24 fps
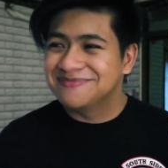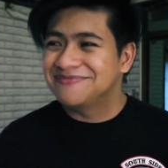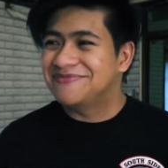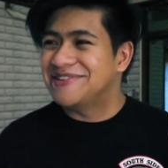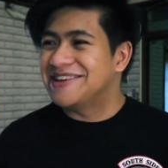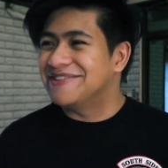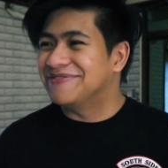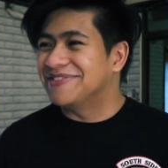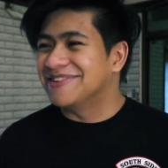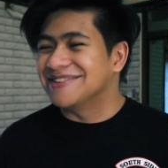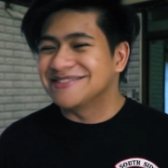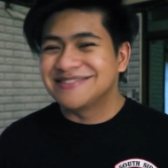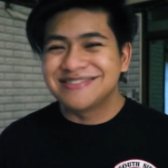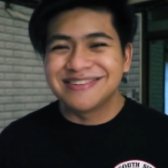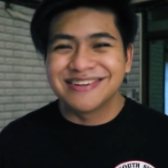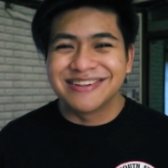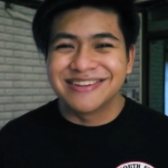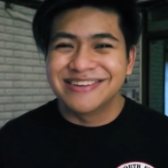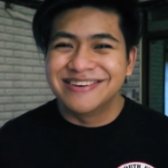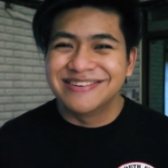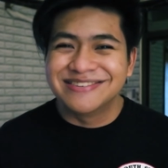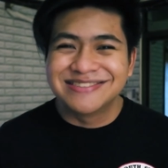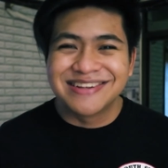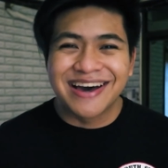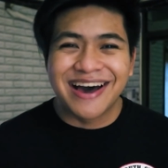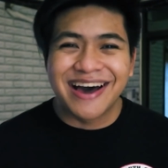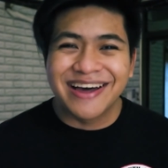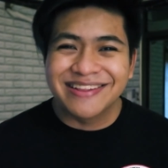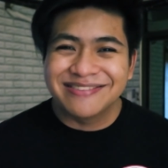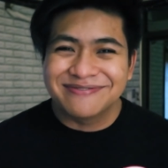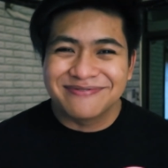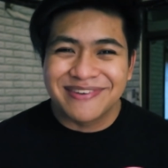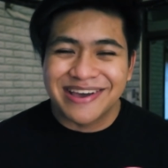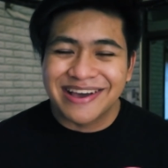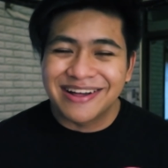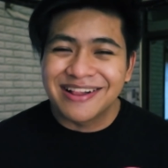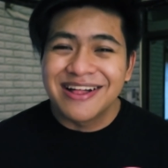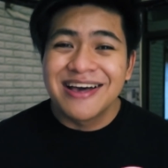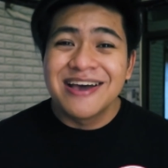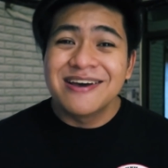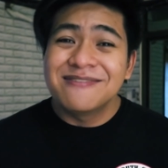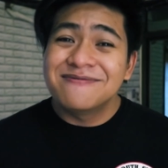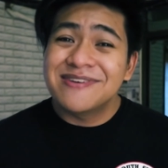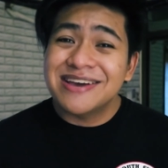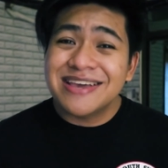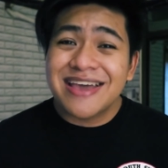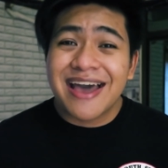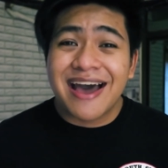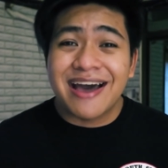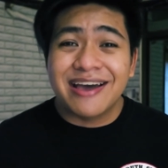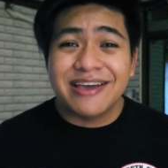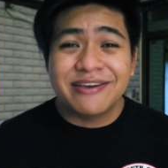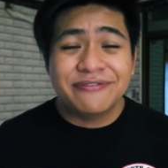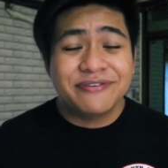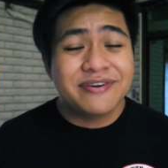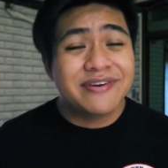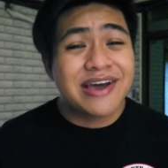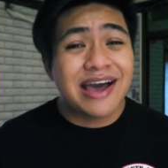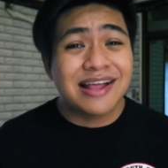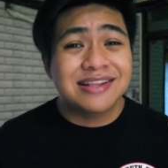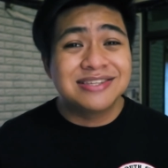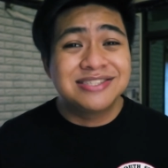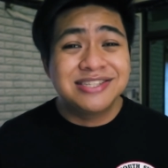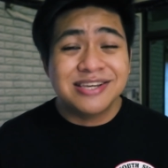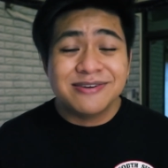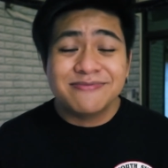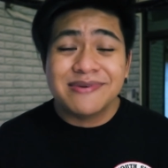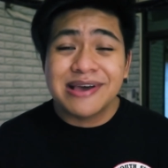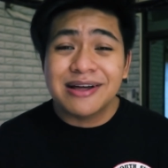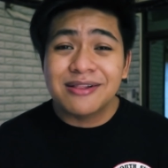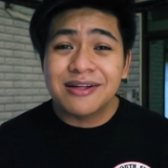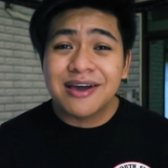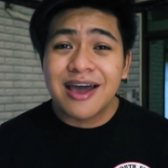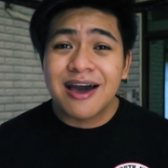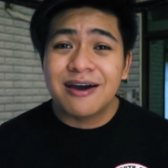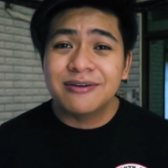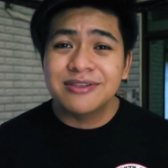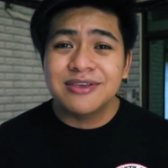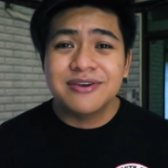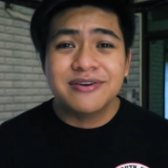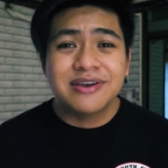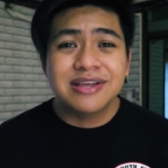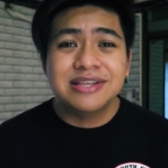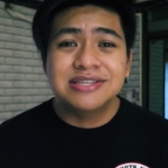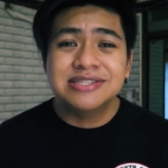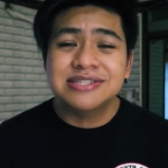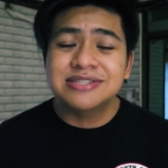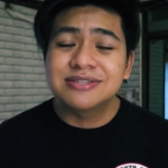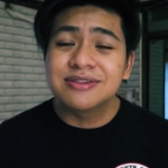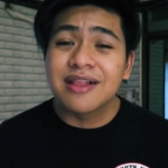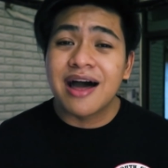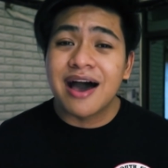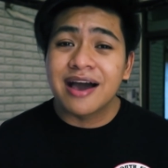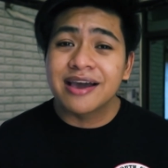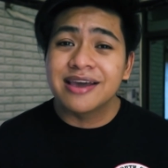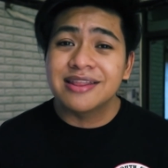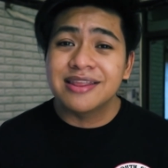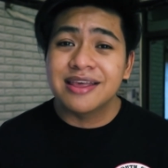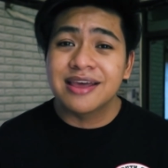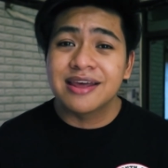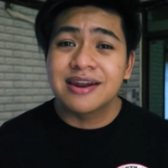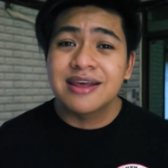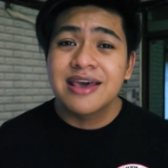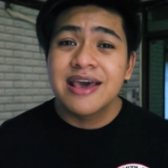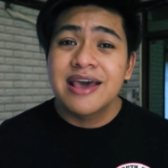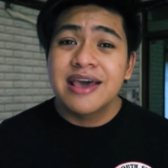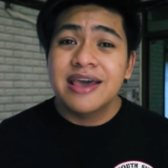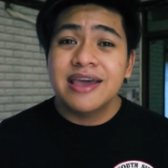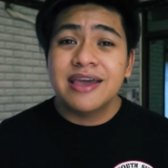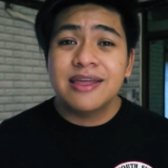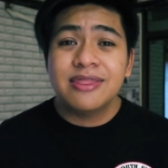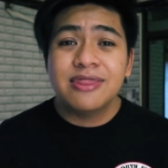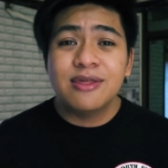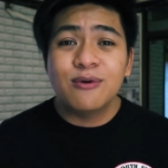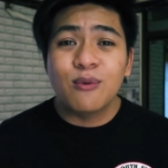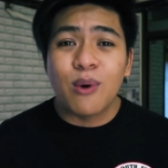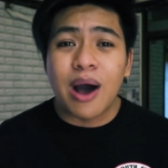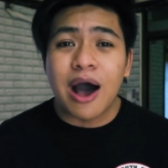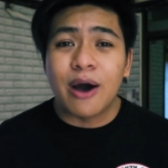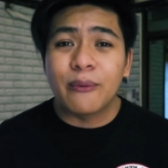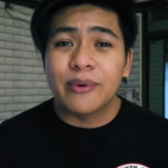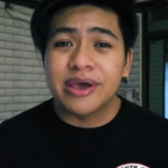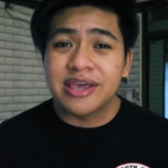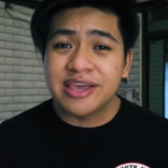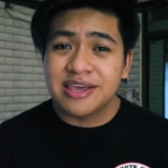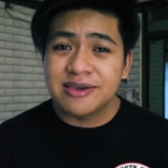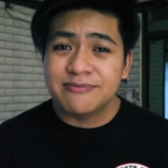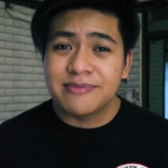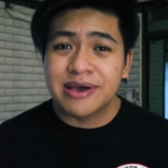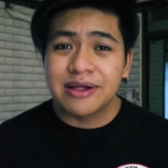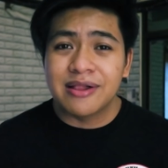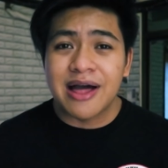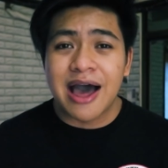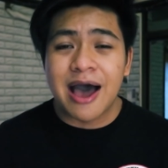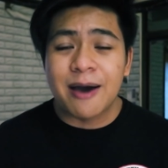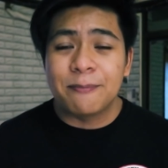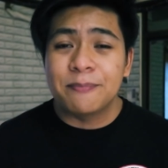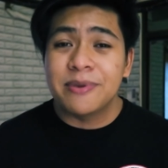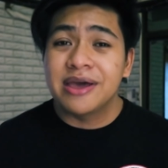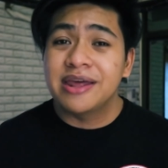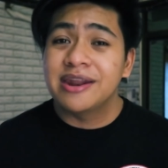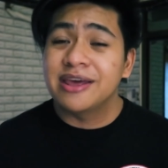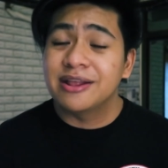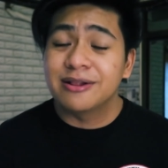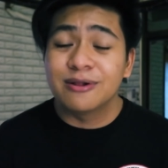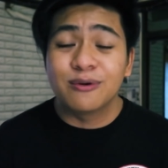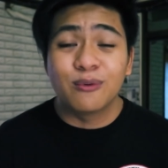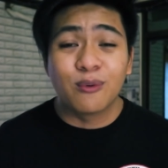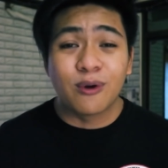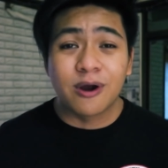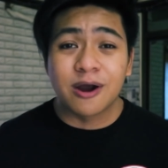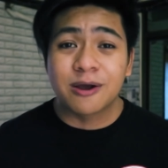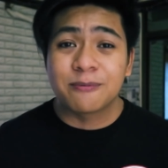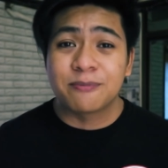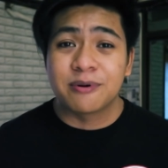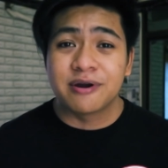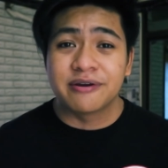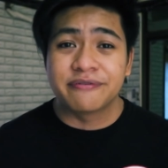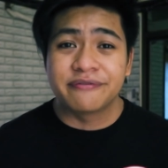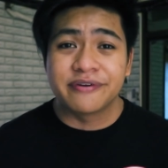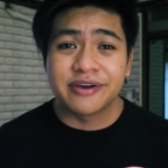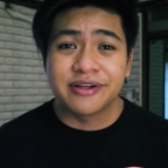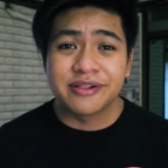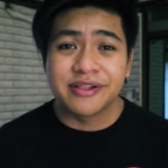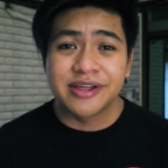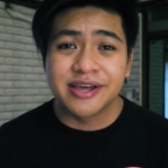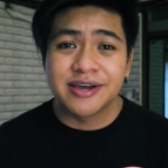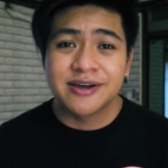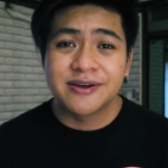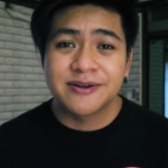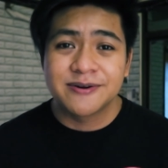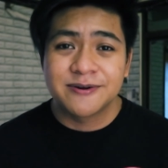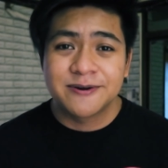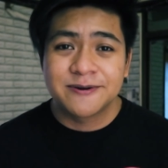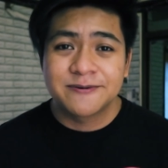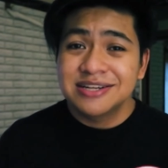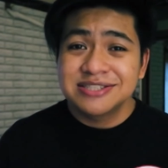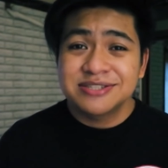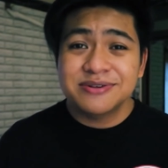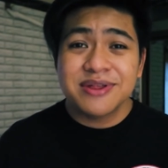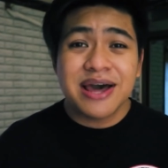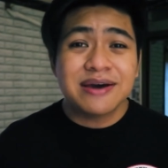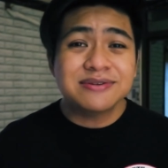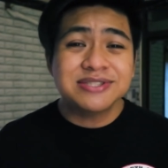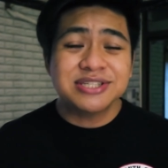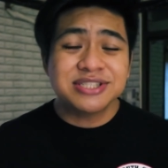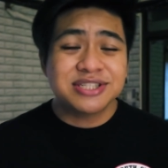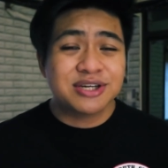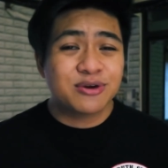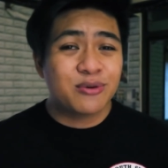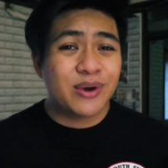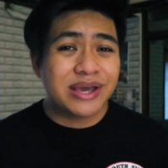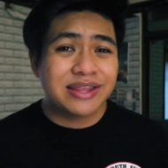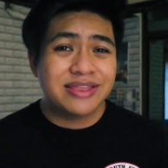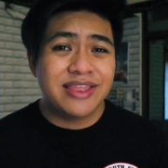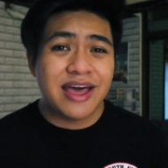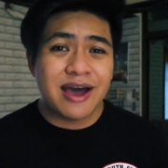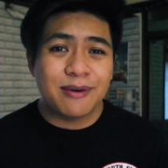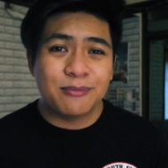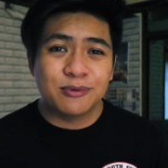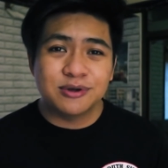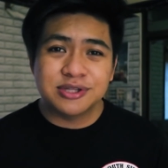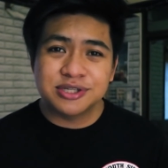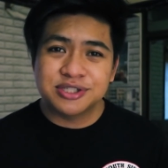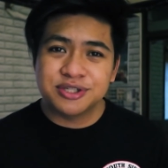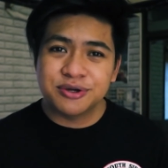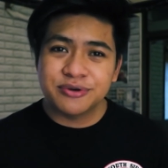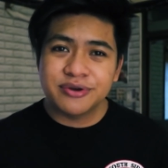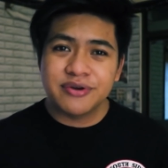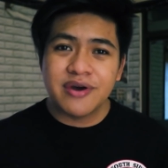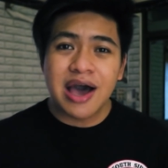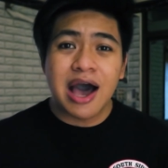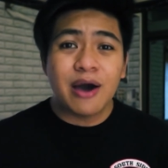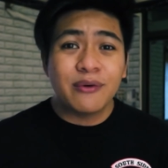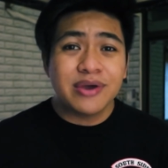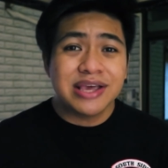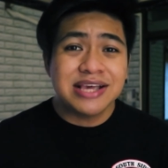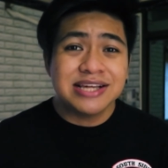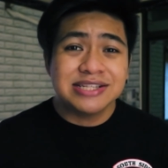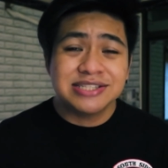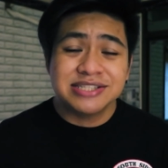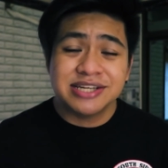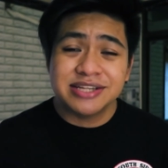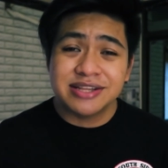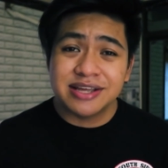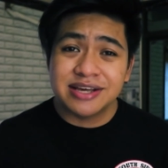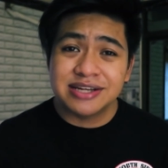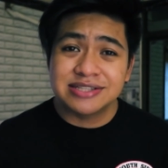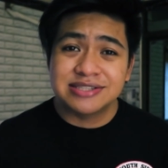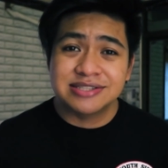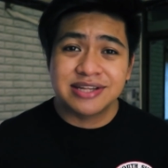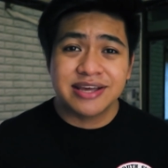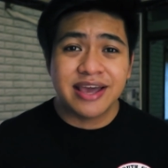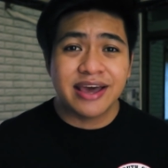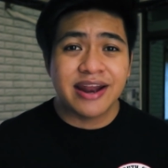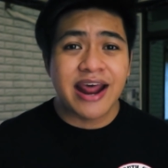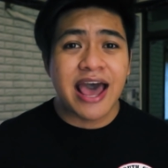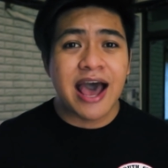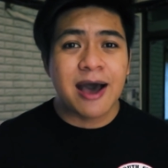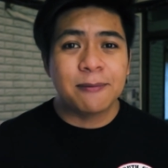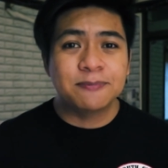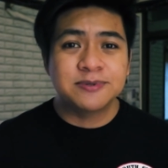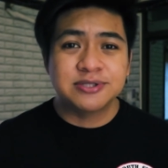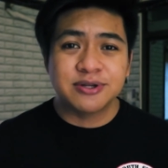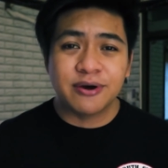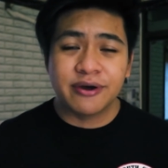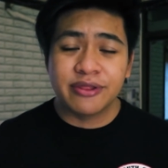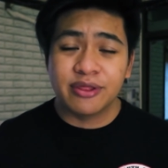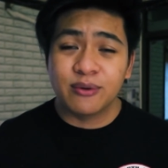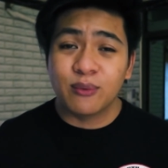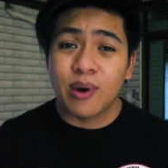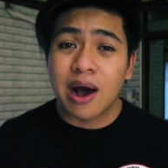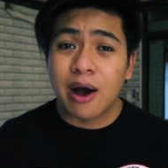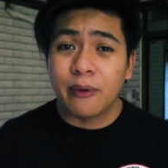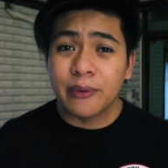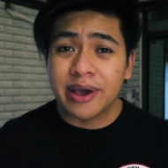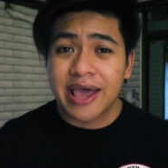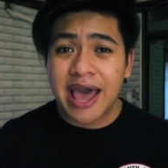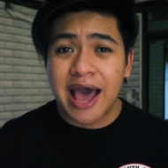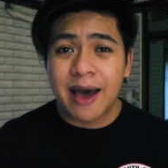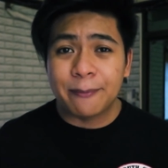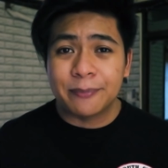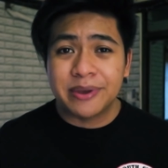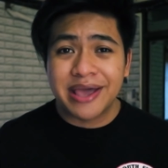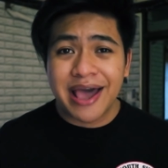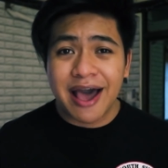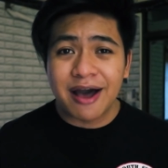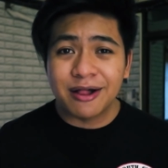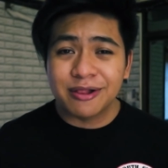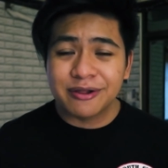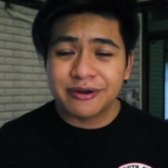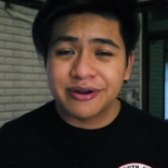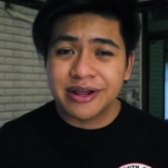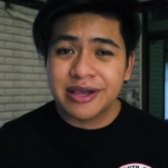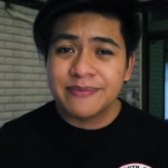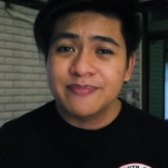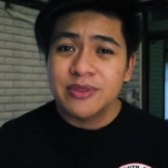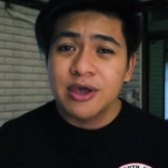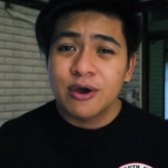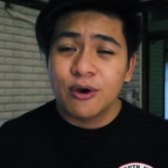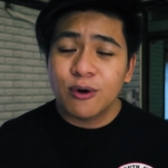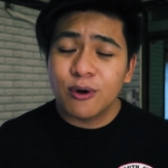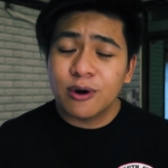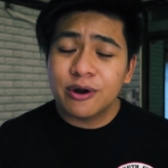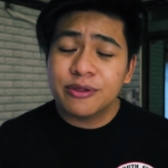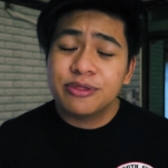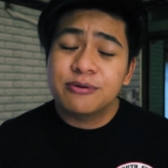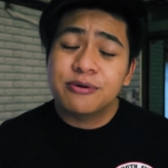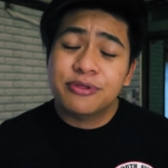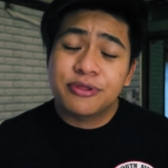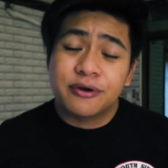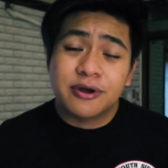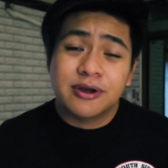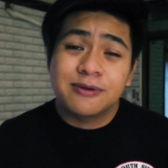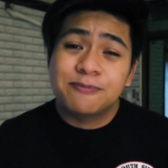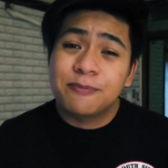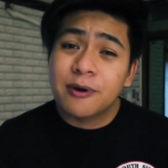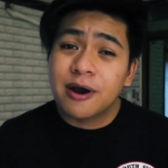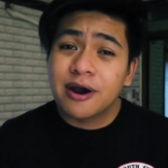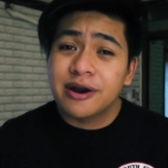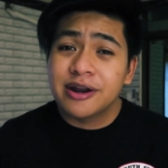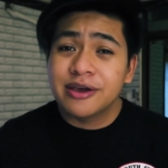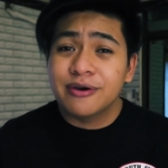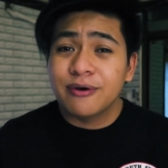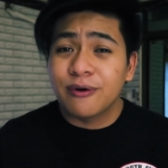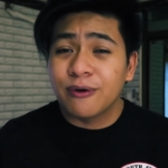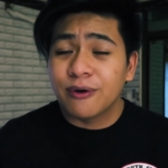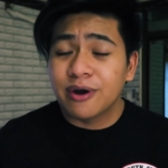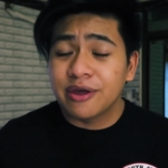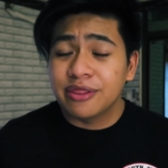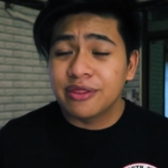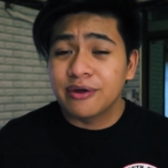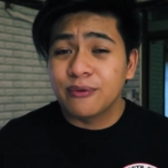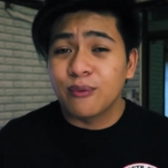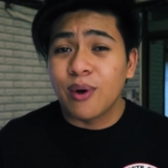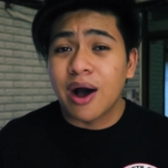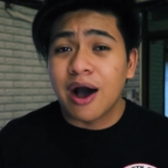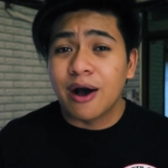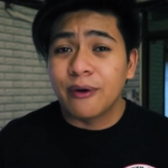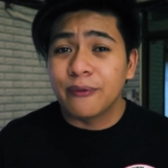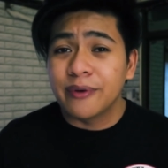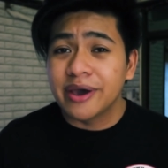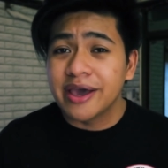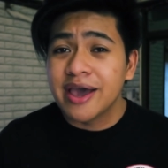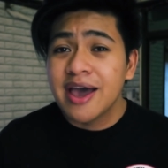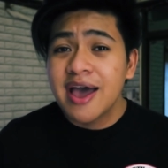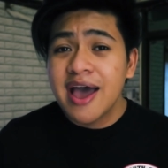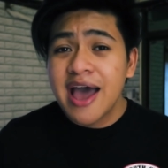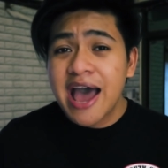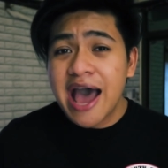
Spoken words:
people still use Hotmail. But yeah, if you've got Gmail account, you can just log it in the Huawei email app and it'll work perfectly. So that was just a quick demo to show you how easy it is to get apps on the Huawei App Gallery or through third party or the Huawei